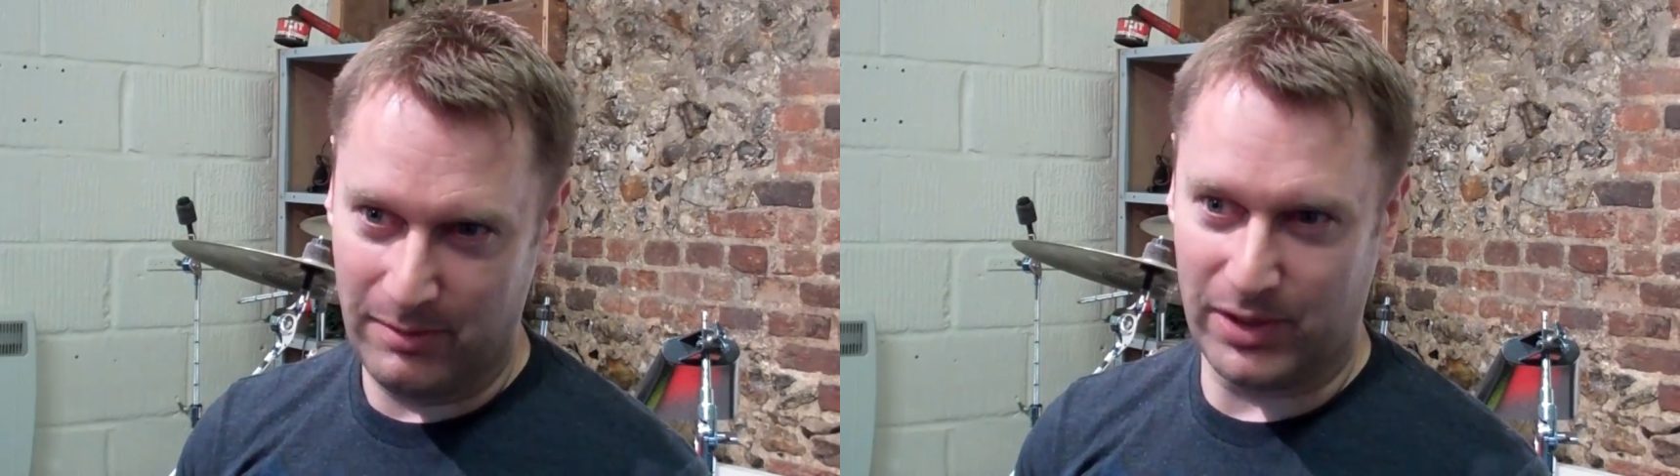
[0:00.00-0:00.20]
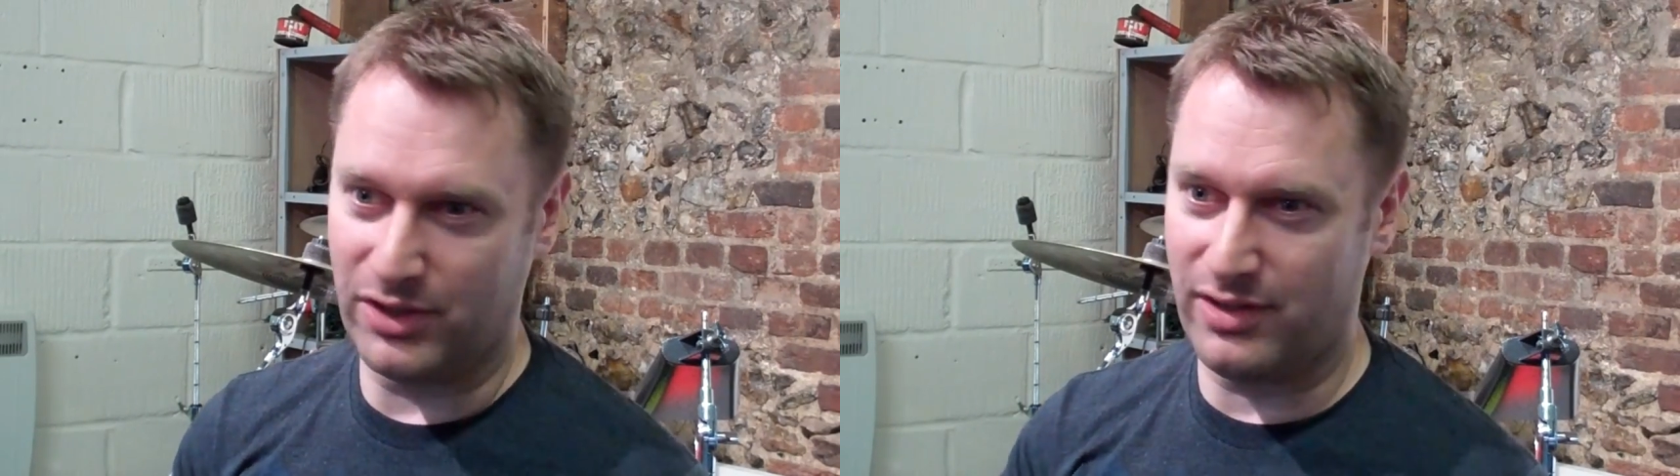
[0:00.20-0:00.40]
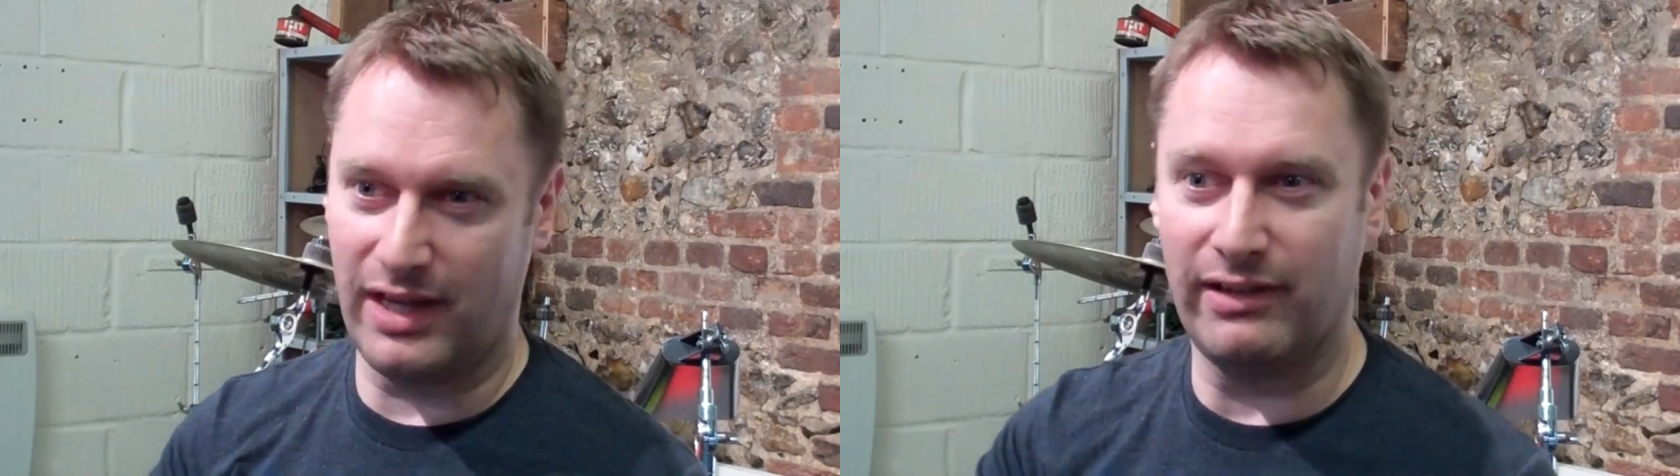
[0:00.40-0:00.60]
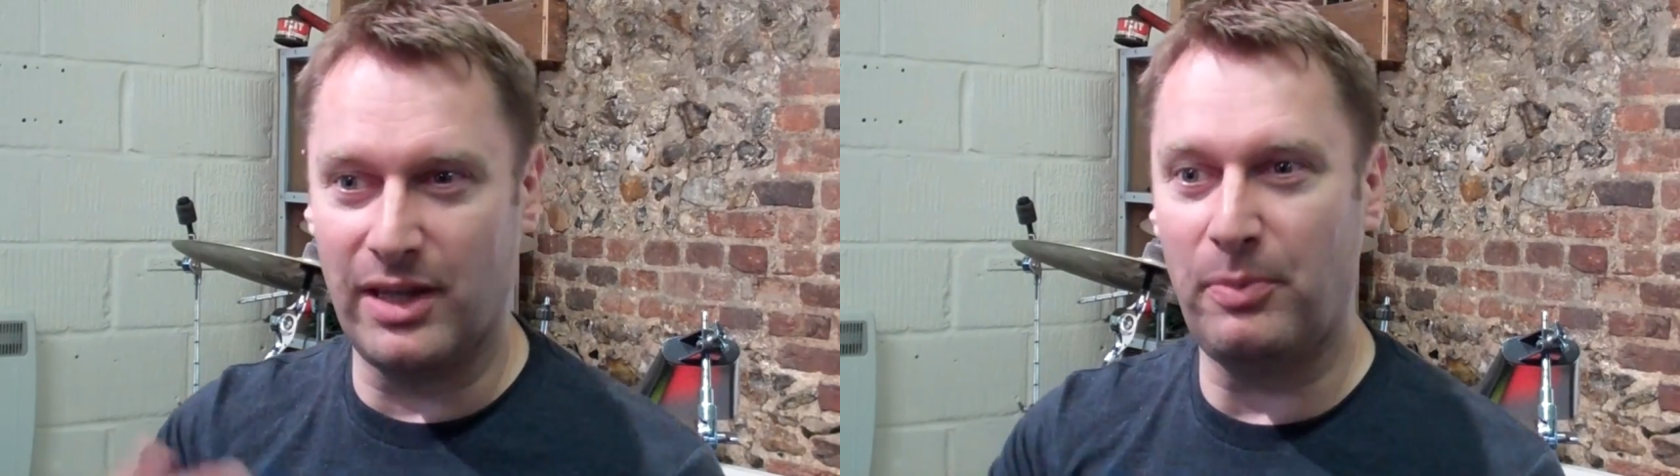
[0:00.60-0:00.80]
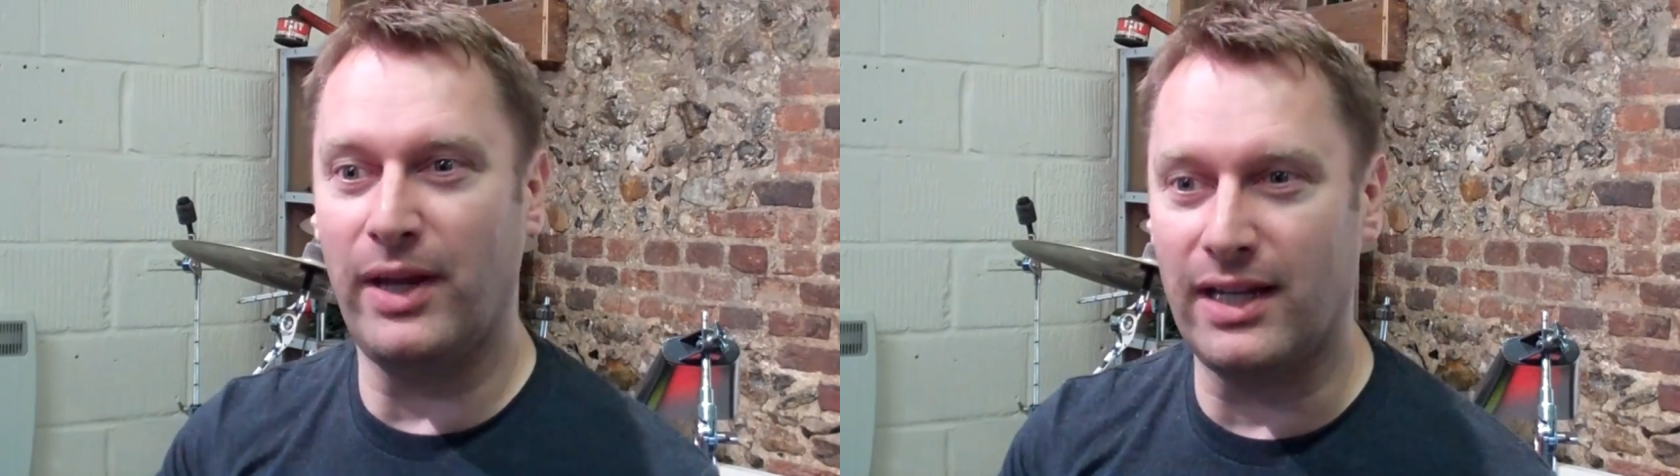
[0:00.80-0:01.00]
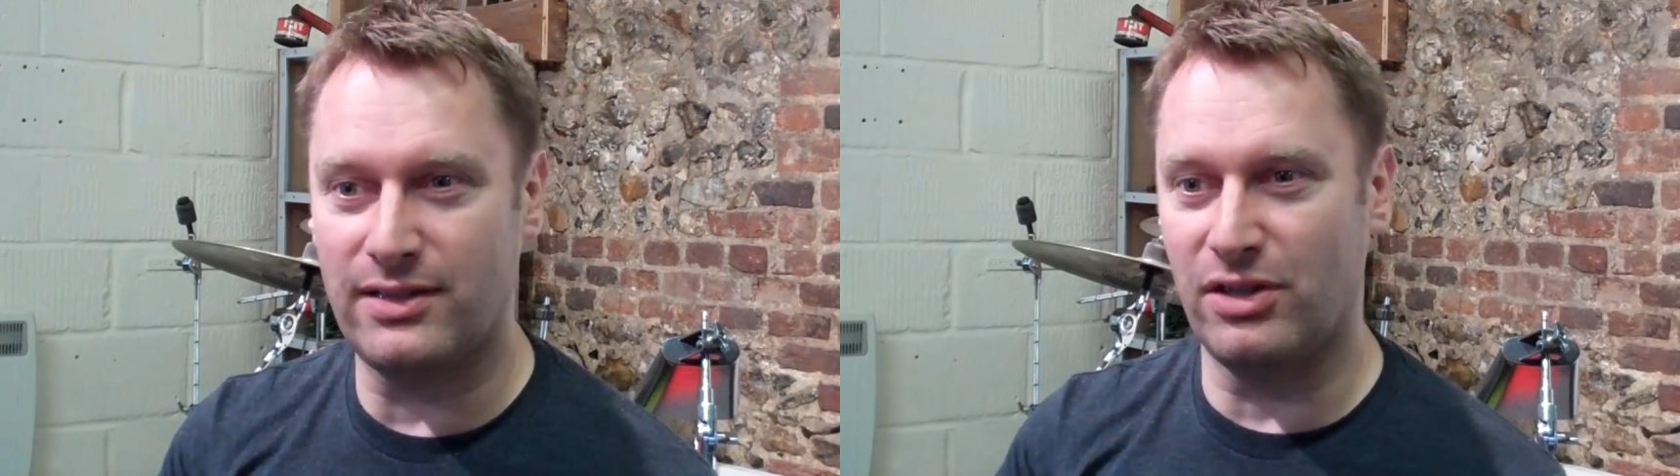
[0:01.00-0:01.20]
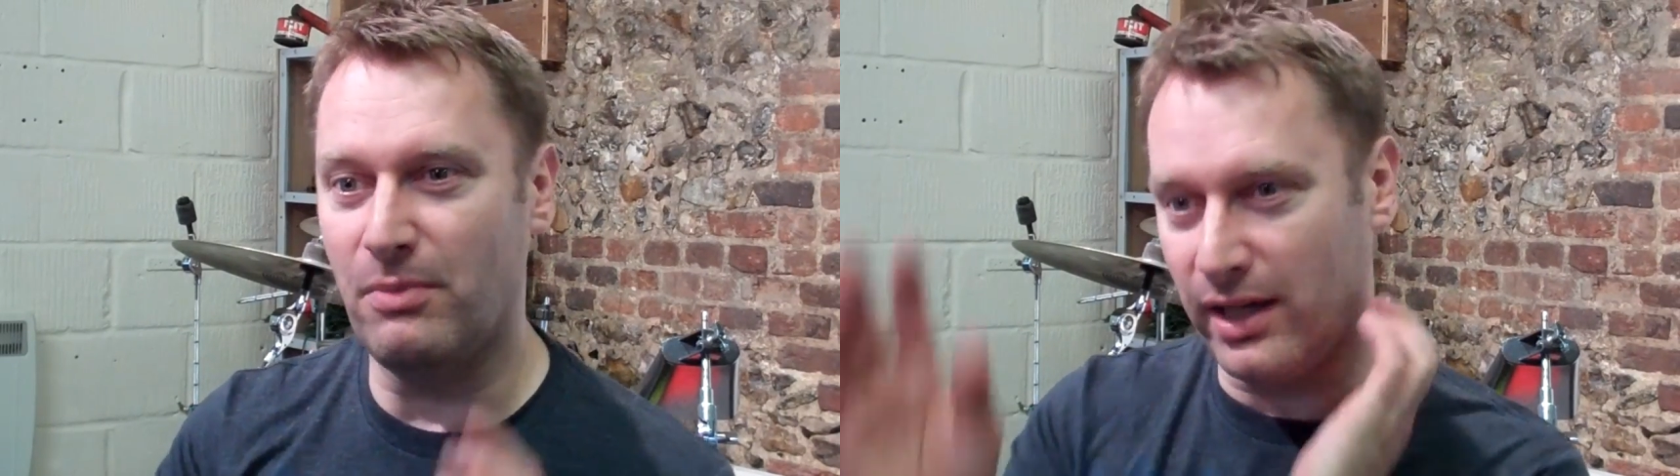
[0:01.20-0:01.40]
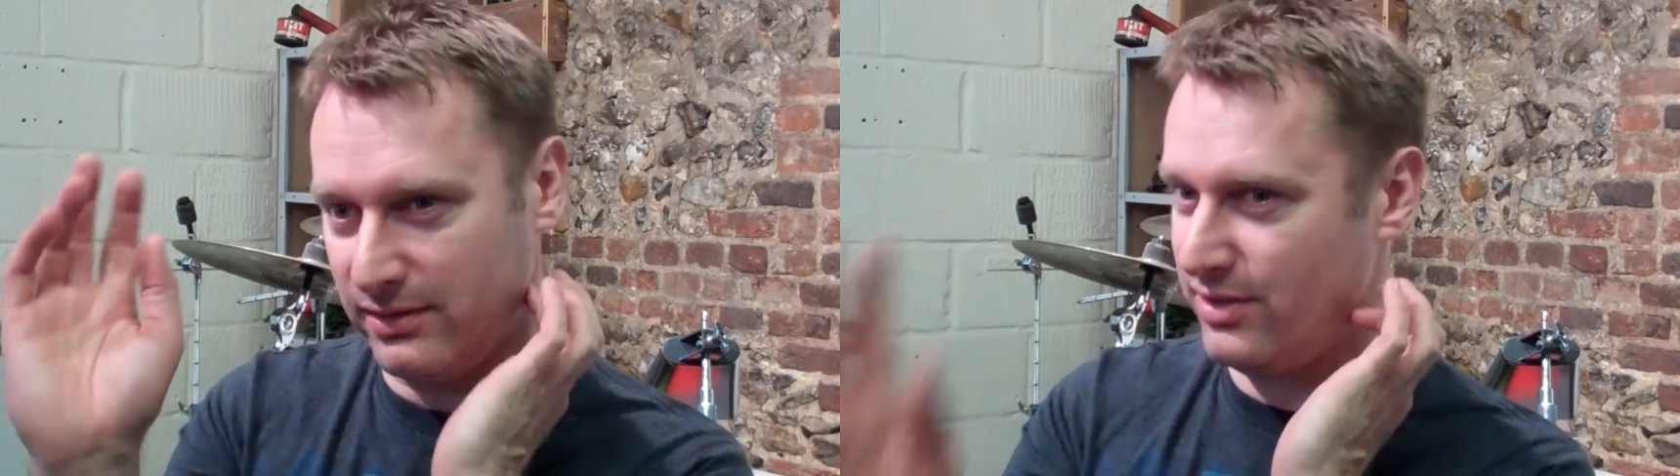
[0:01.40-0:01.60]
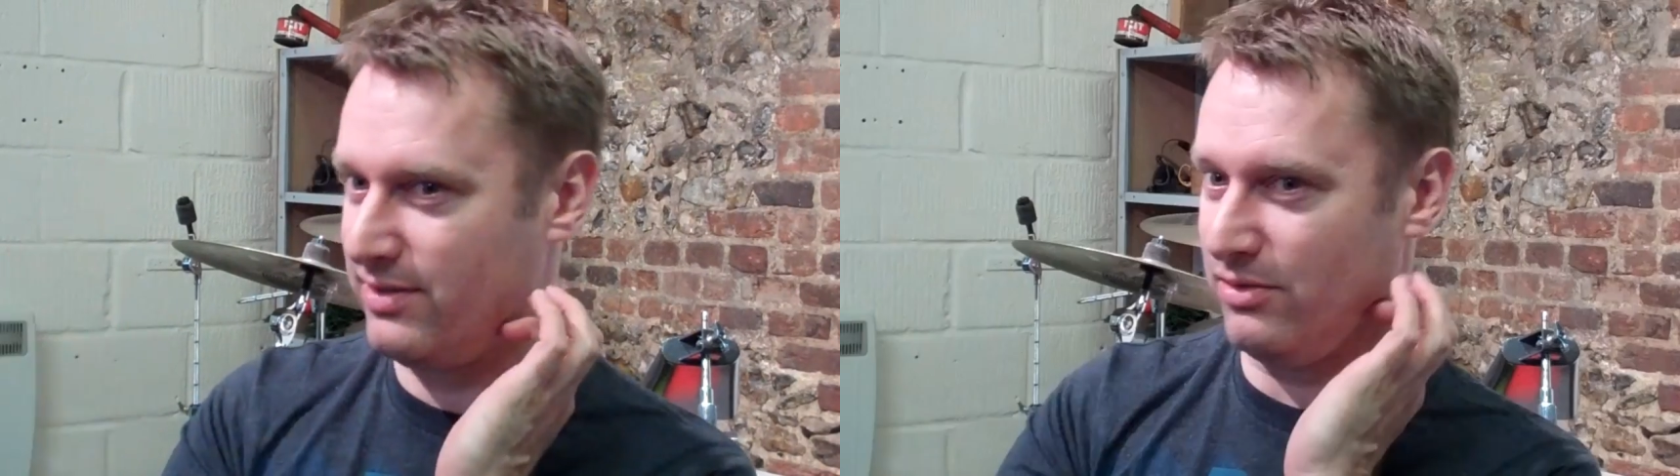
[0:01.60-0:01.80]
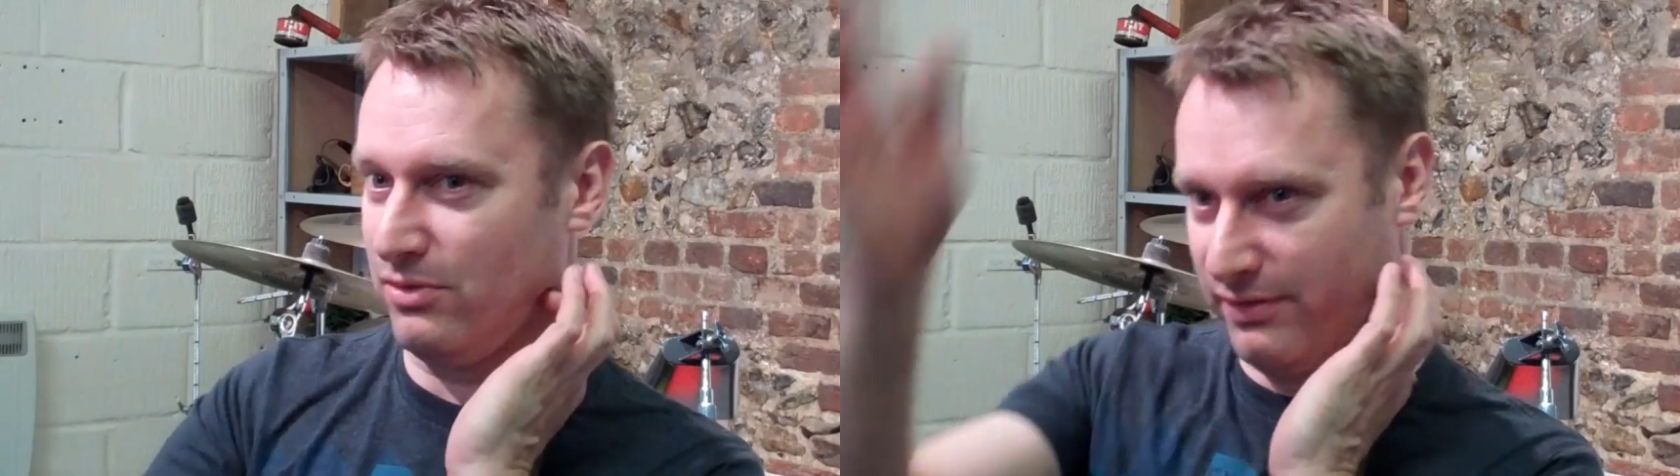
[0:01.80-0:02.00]
because they're in the pits. You might
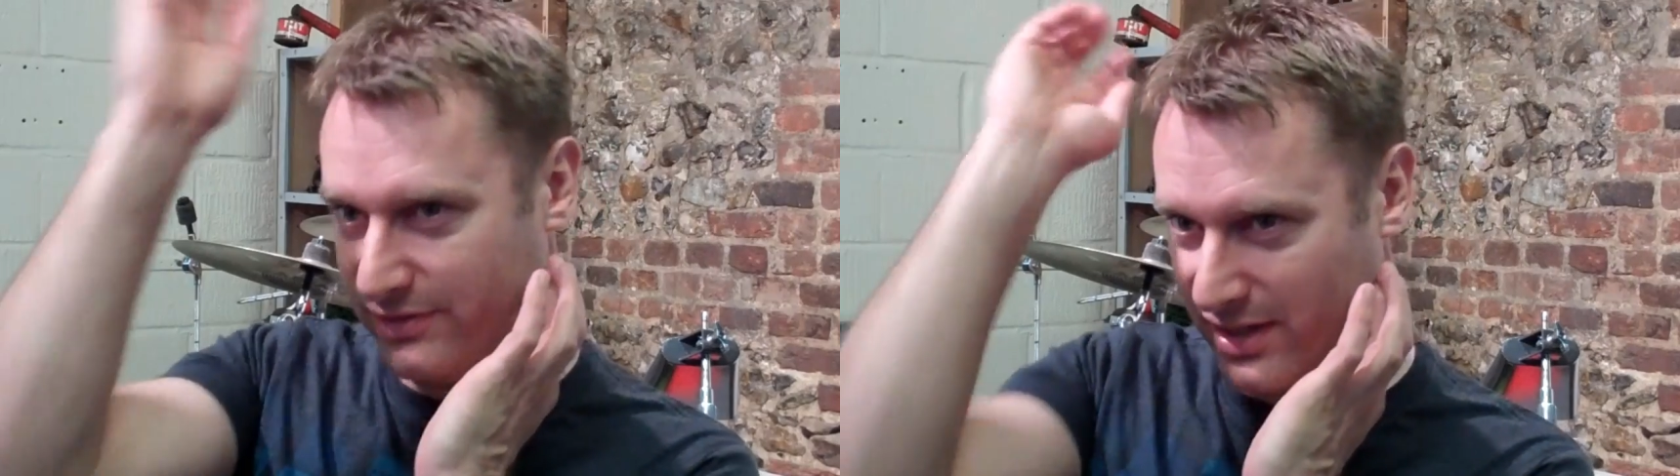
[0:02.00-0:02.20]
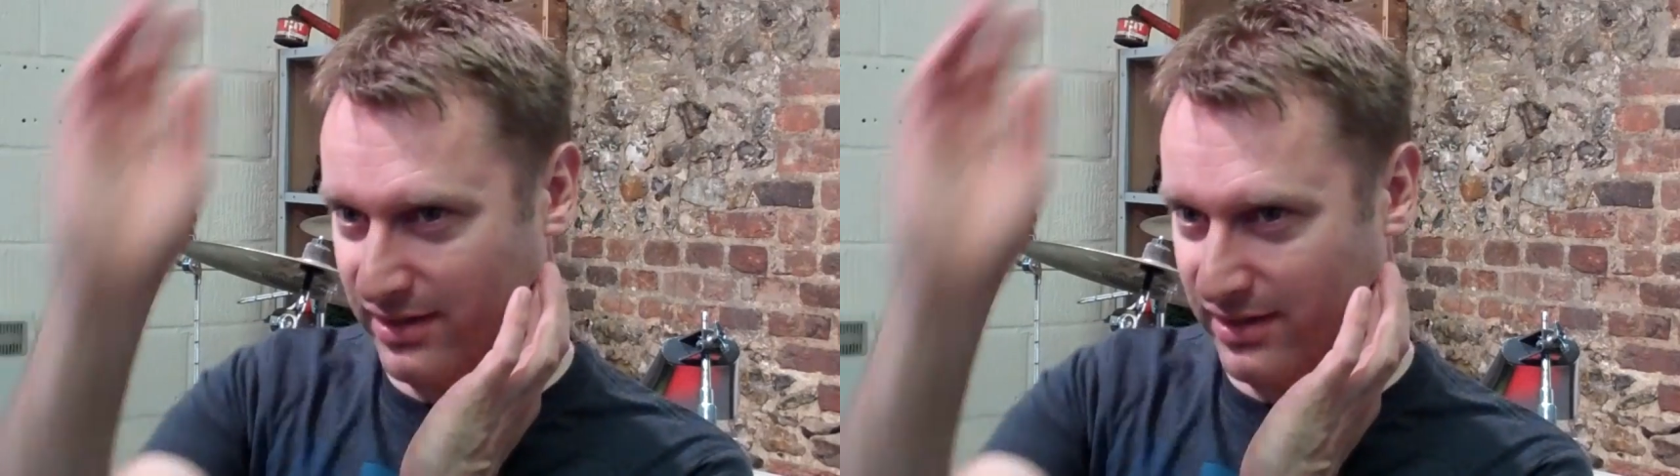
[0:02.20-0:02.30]
just sort of see